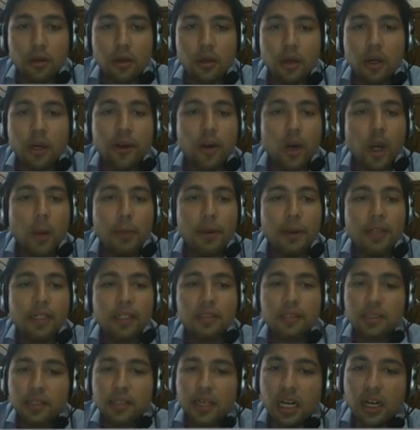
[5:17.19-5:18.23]
Now, entropy
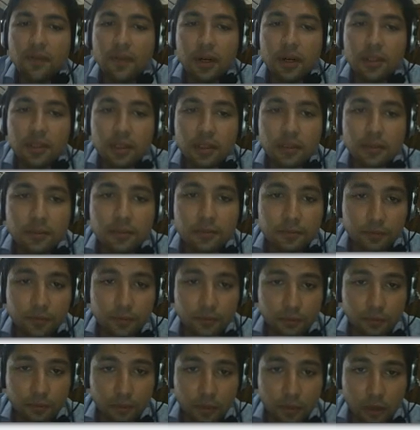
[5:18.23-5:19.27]
is a state function,
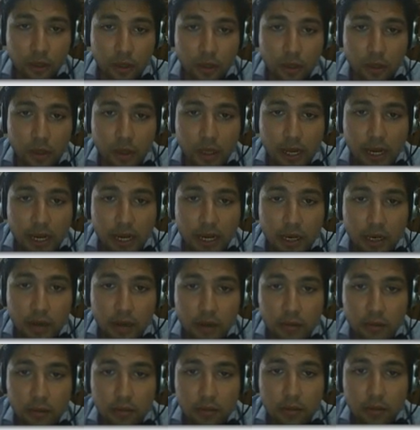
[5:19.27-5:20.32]

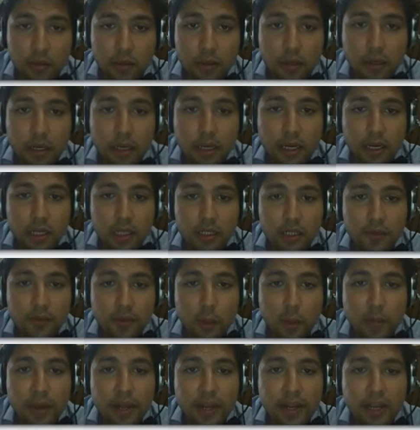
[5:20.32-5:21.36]
and
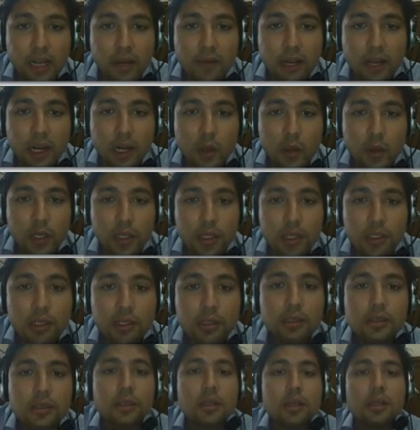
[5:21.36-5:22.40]
its numerical value
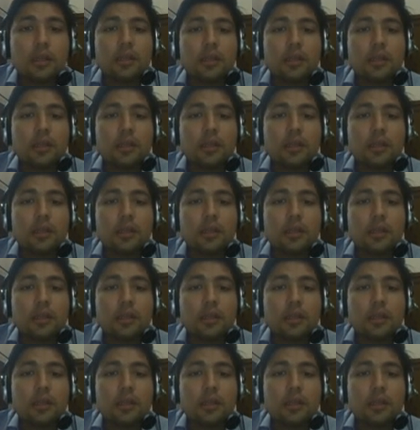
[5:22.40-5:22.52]
is